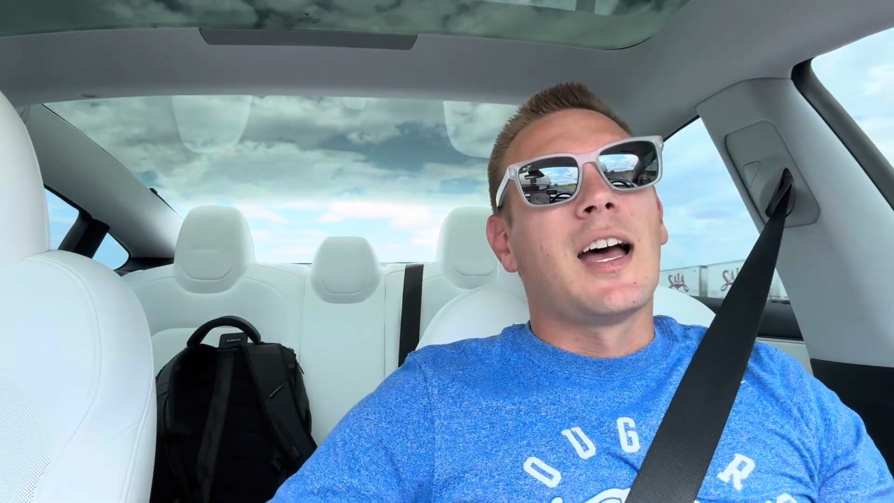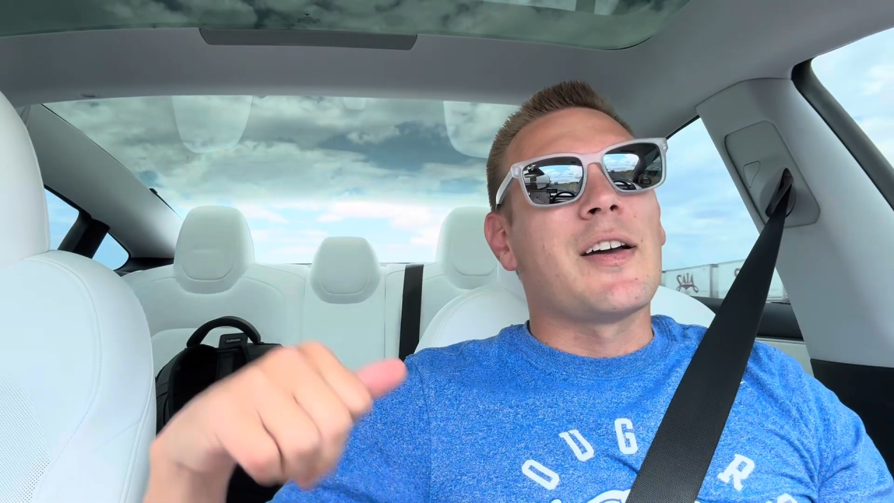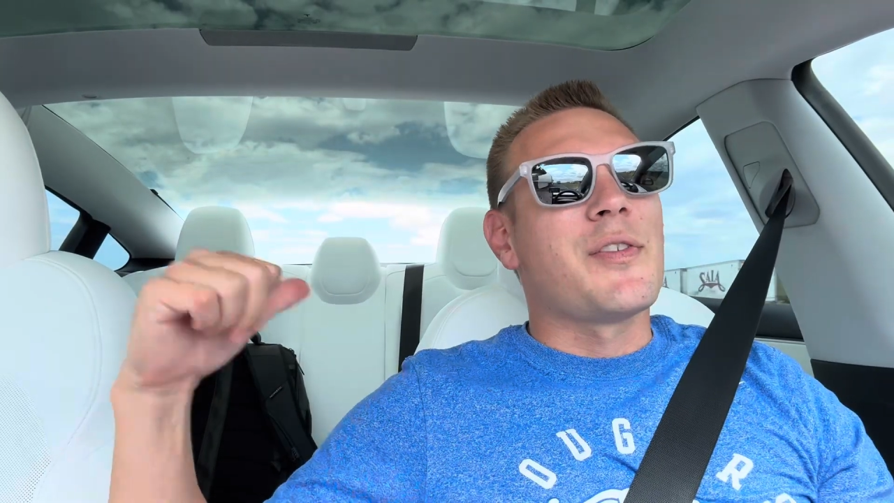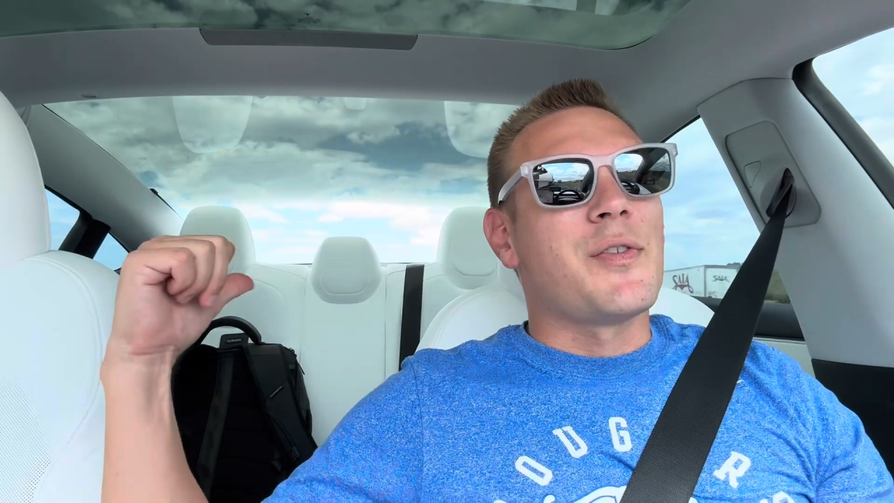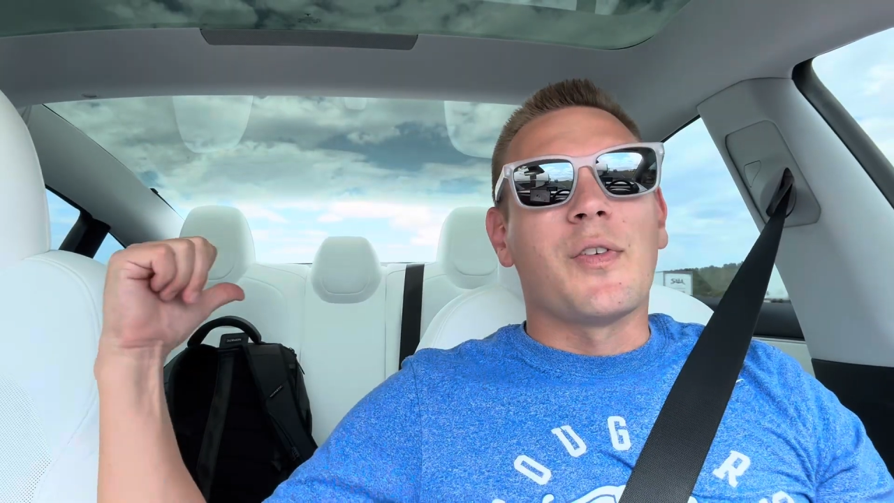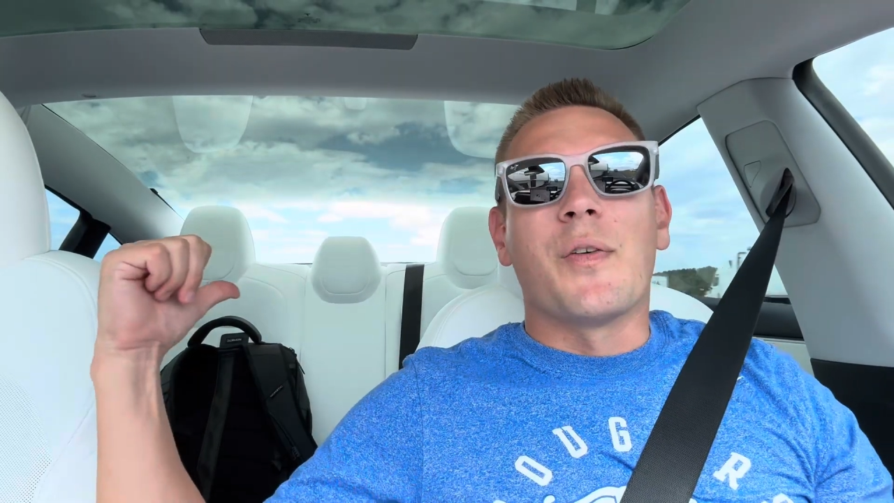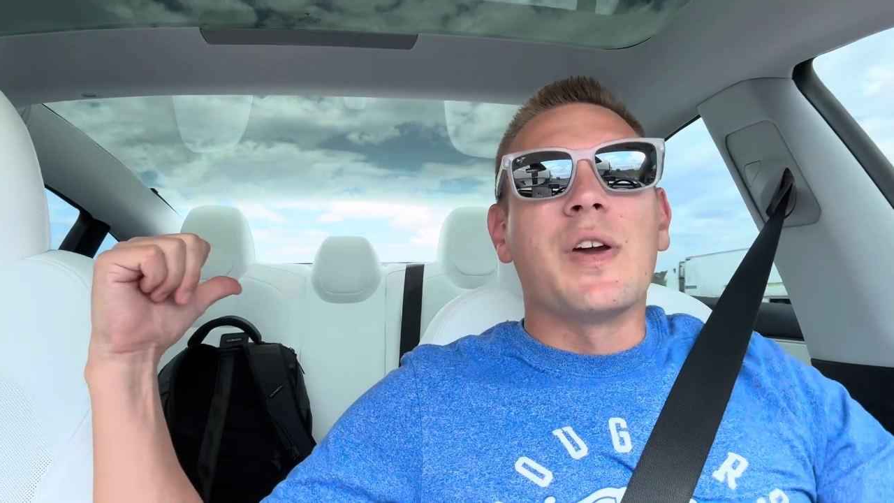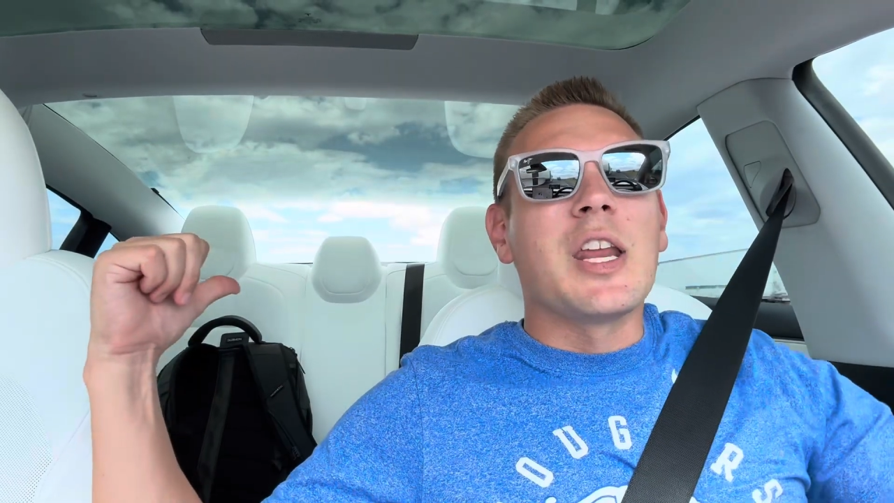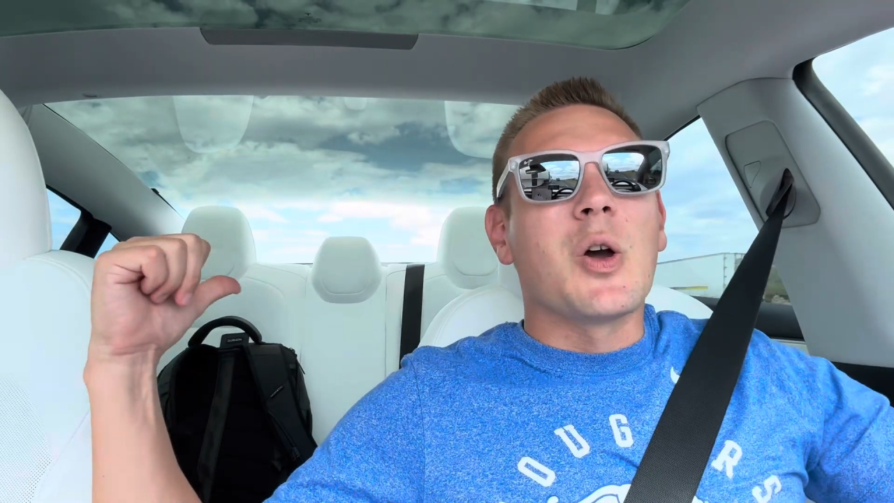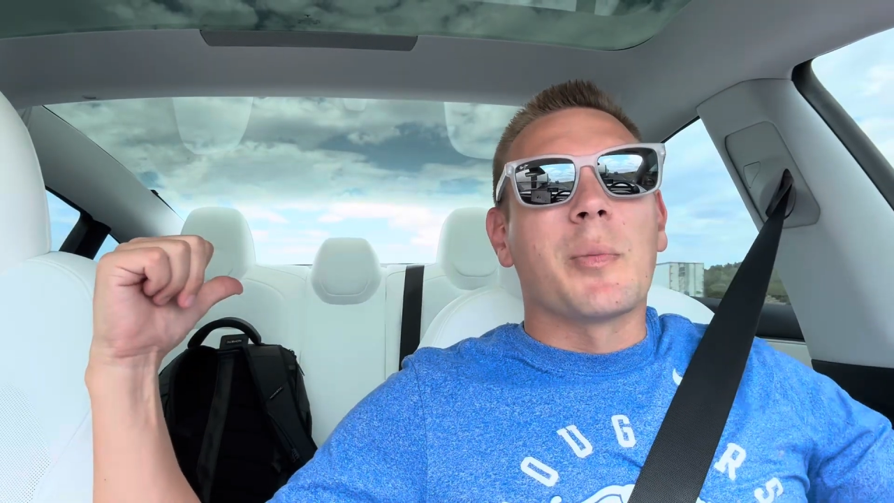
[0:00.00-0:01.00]
I have a
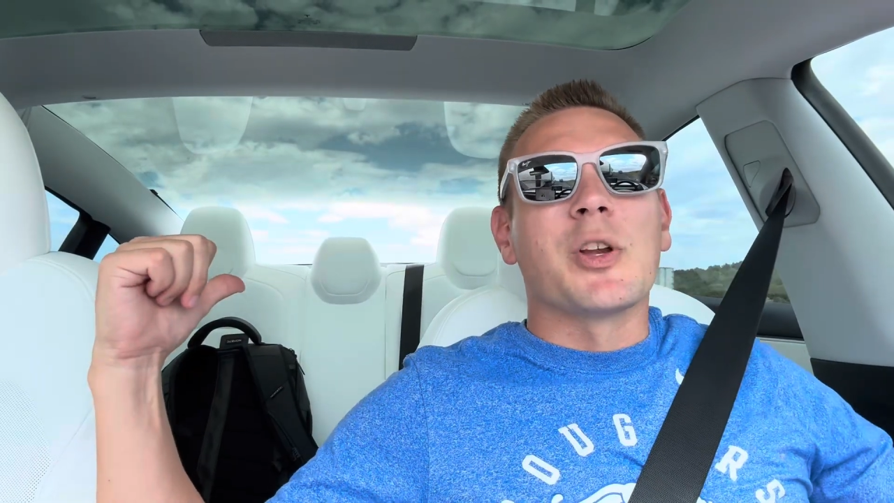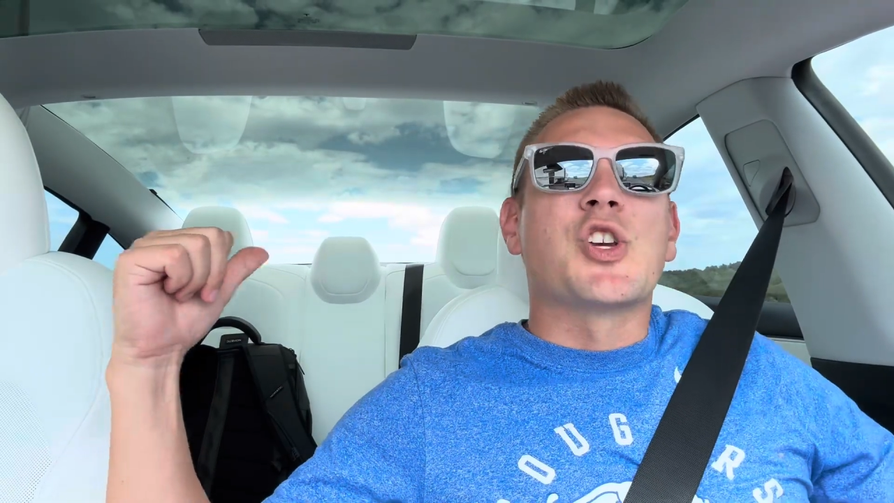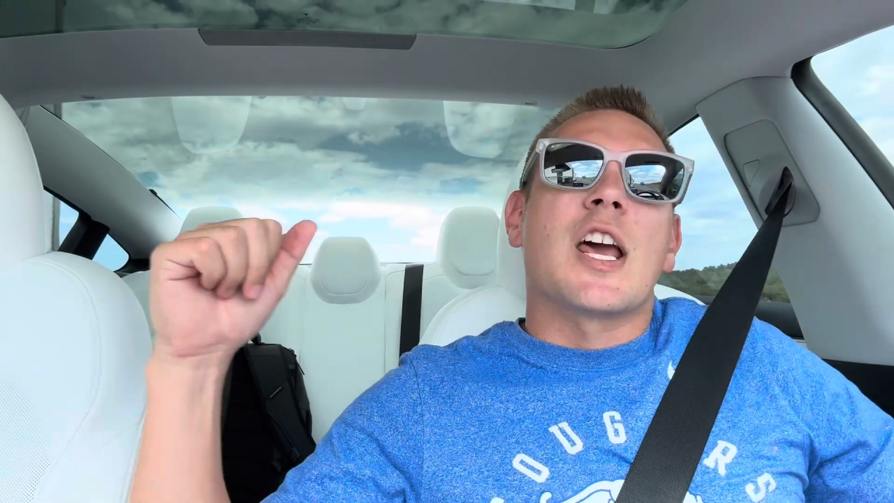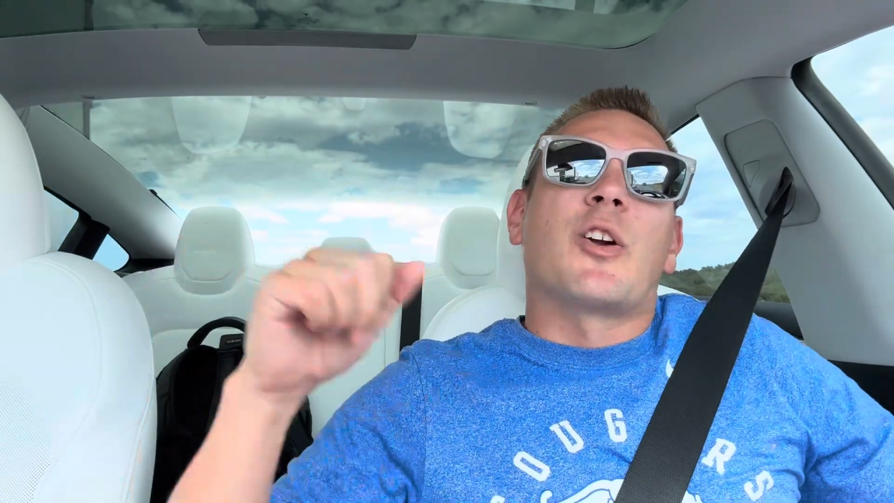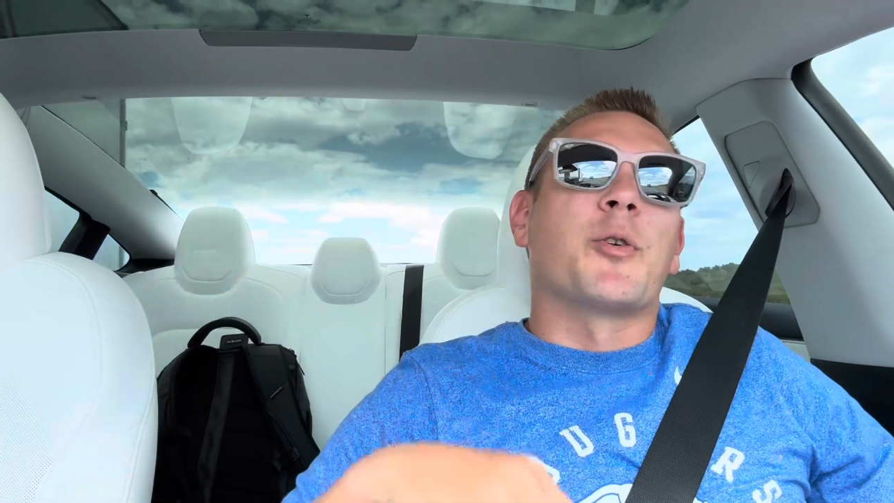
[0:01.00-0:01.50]
video on my channel